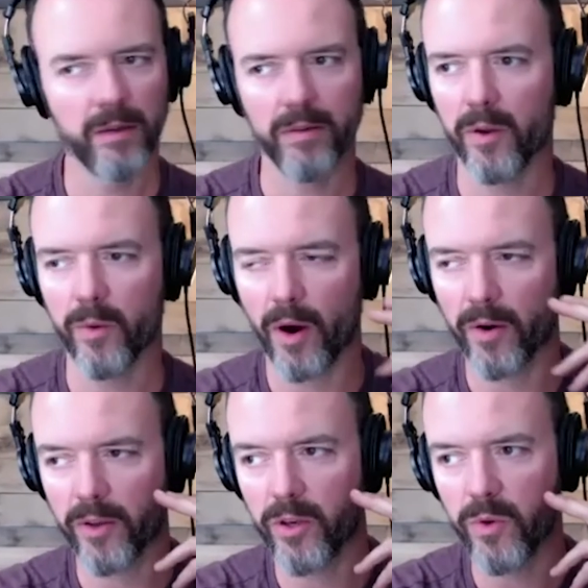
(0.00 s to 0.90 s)
you know, are
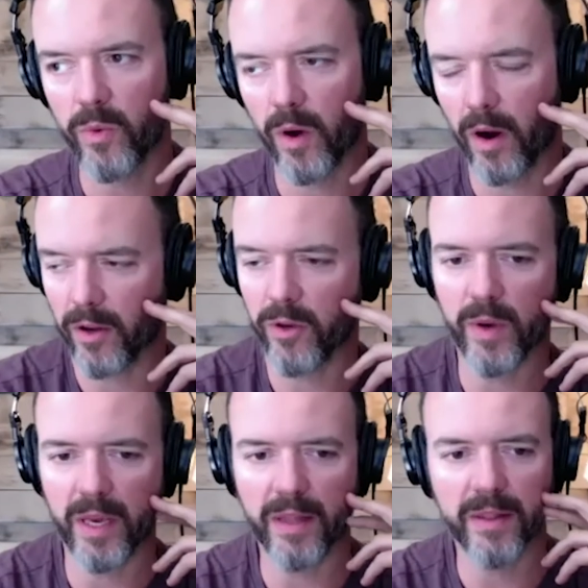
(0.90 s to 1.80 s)
you, are you
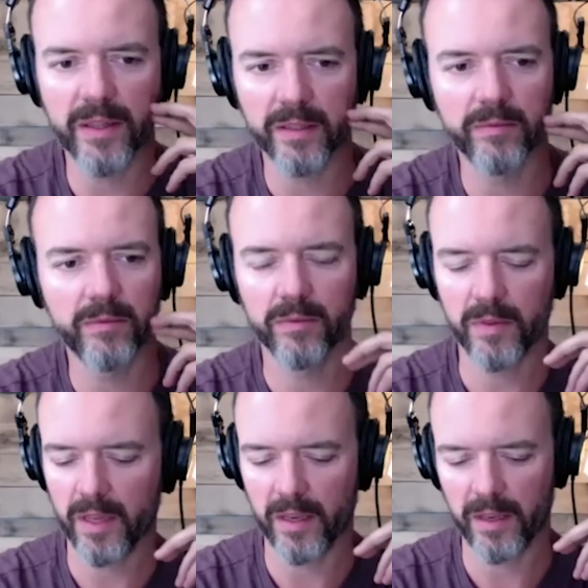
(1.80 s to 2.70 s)
in the,
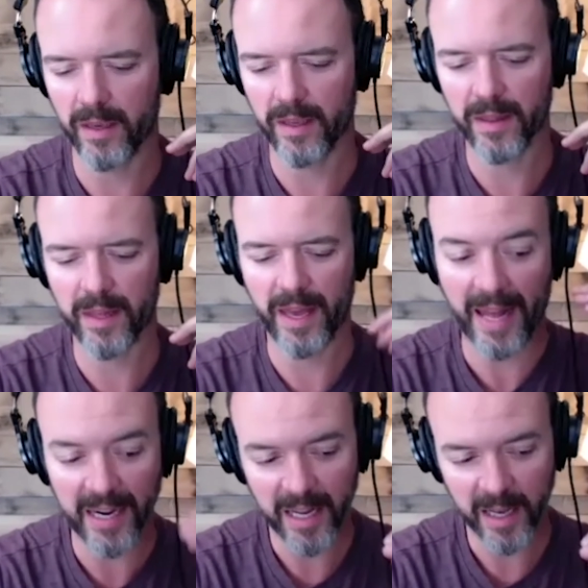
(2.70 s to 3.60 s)
in the
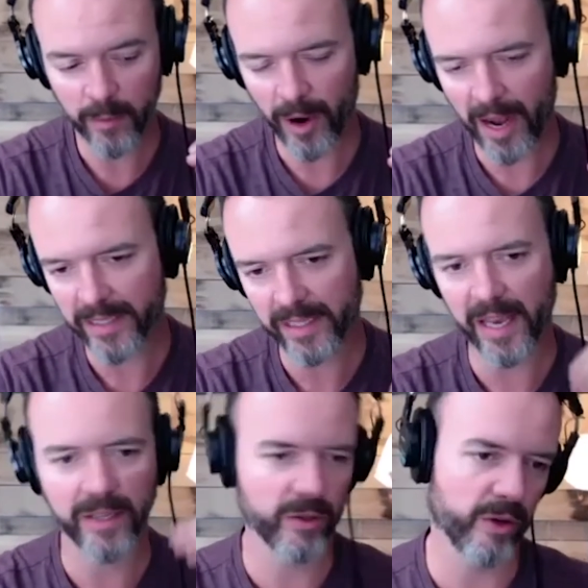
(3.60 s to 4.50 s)
editing
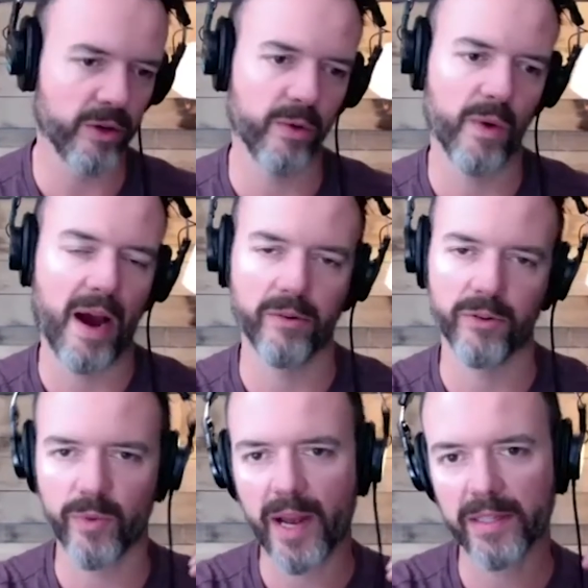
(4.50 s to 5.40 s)
process? Are you out
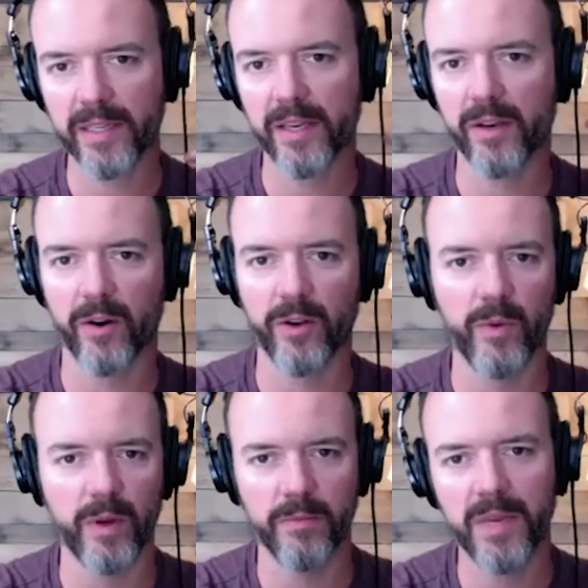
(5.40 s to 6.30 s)
directing? Are you
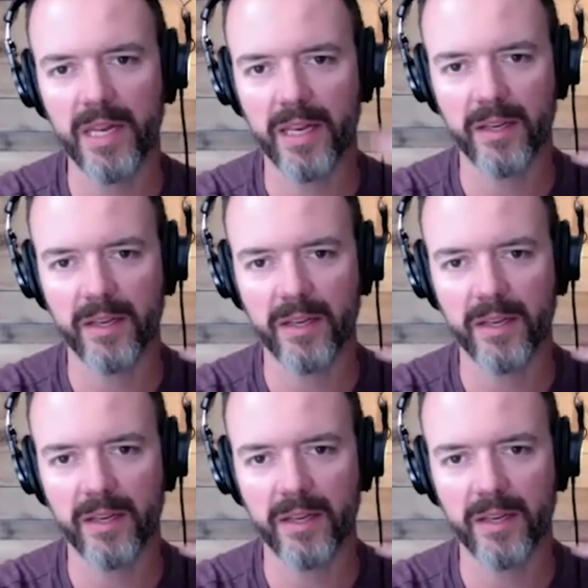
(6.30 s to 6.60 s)
in meetings?